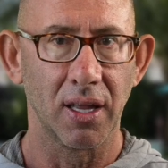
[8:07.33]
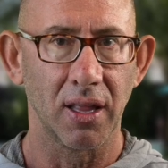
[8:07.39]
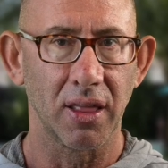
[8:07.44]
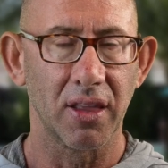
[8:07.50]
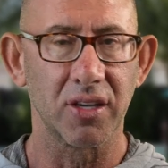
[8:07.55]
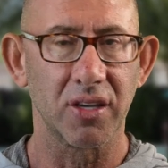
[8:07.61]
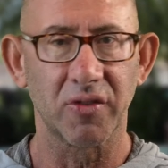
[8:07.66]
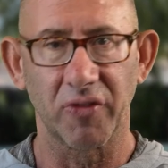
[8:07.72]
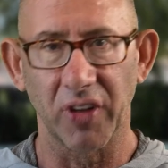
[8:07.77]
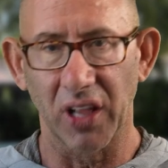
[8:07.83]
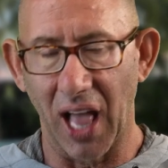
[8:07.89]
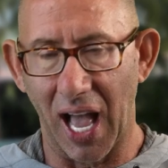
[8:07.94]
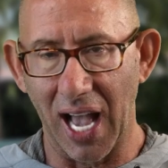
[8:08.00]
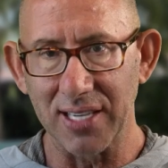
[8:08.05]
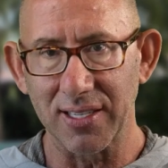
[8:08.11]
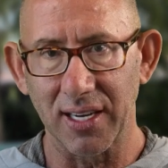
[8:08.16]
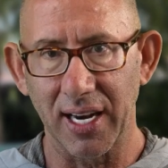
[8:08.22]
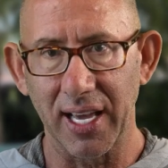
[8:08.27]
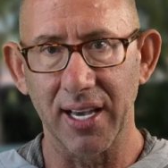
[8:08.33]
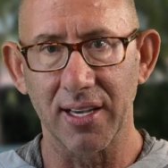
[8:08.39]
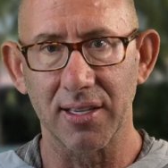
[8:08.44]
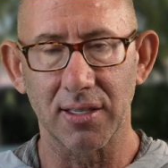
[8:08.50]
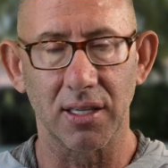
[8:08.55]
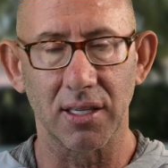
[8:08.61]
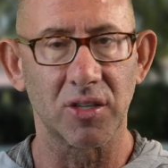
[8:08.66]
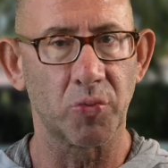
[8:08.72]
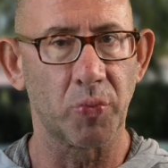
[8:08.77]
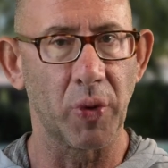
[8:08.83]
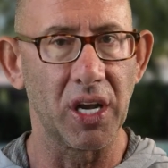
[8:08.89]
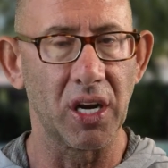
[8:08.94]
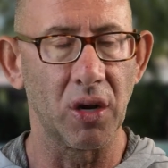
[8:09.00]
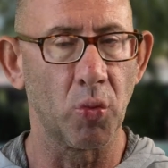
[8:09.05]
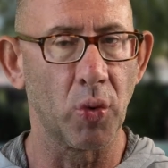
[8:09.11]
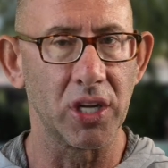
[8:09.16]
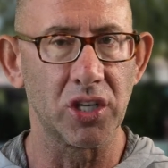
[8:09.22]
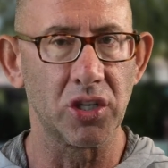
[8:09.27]
This velocity is the speed
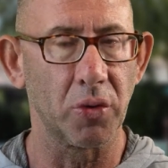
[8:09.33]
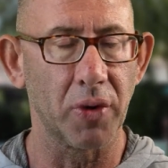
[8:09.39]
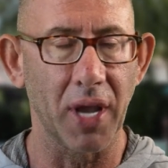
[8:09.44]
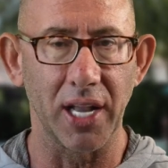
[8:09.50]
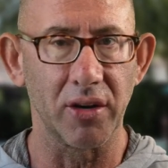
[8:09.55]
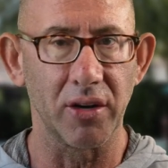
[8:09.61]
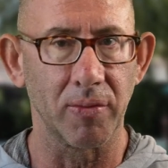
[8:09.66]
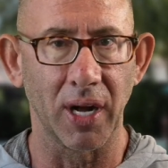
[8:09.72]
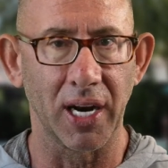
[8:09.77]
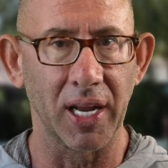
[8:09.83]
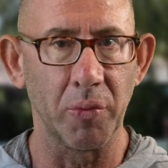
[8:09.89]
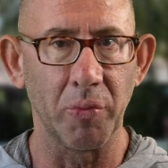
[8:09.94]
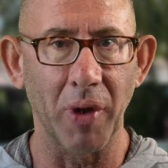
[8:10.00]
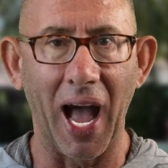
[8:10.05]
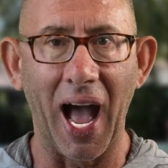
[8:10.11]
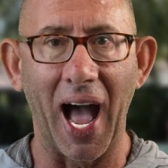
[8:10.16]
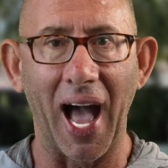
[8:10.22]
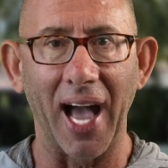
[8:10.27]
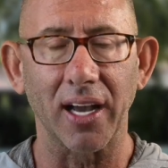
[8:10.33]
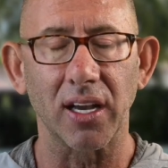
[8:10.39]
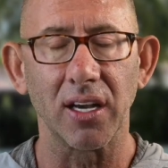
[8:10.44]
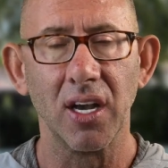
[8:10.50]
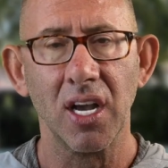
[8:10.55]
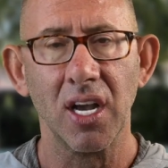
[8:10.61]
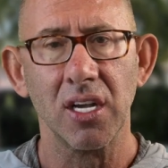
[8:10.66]
in which you get your money back.